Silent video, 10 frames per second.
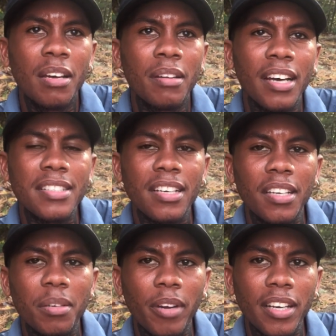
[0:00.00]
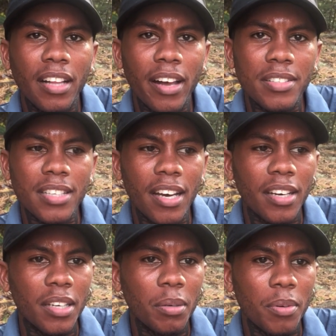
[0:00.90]
Not seeing any rain clouds
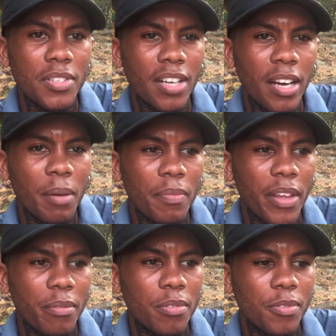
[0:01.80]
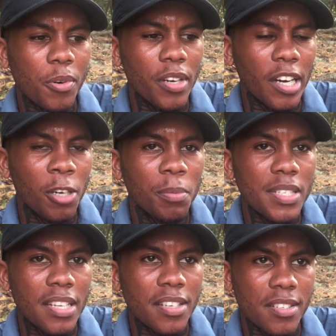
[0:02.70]
yet, which I'm thankful for, and I hope it
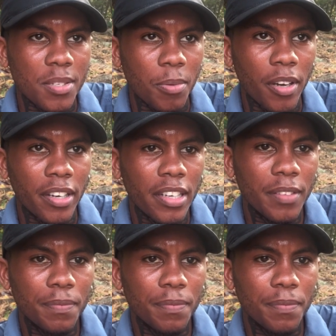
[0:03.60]
stays this way.